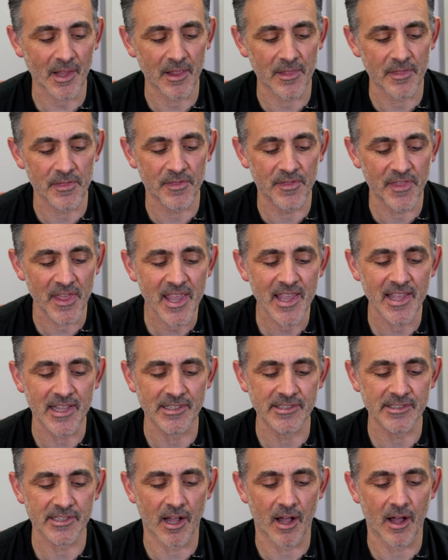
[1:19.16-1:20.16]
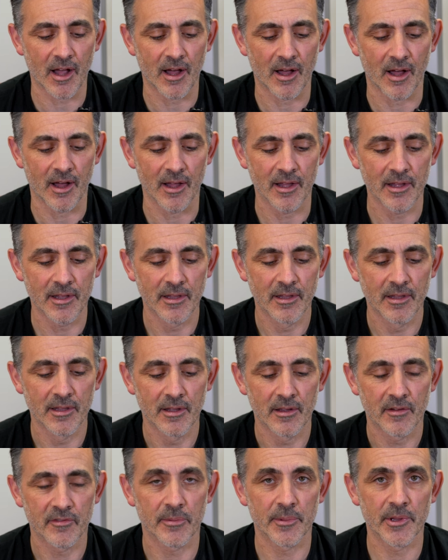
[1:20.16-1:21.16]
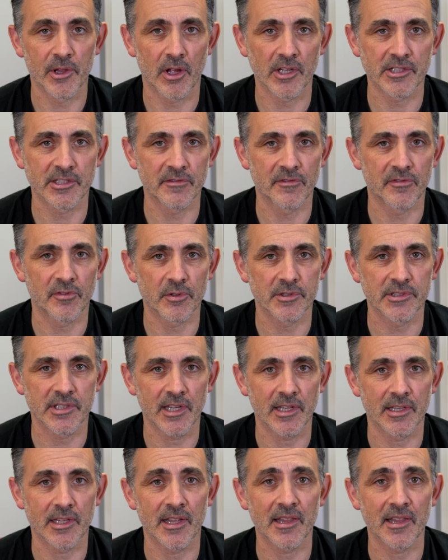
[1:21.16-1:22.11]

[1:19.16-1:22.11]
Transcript: These are from the 1914.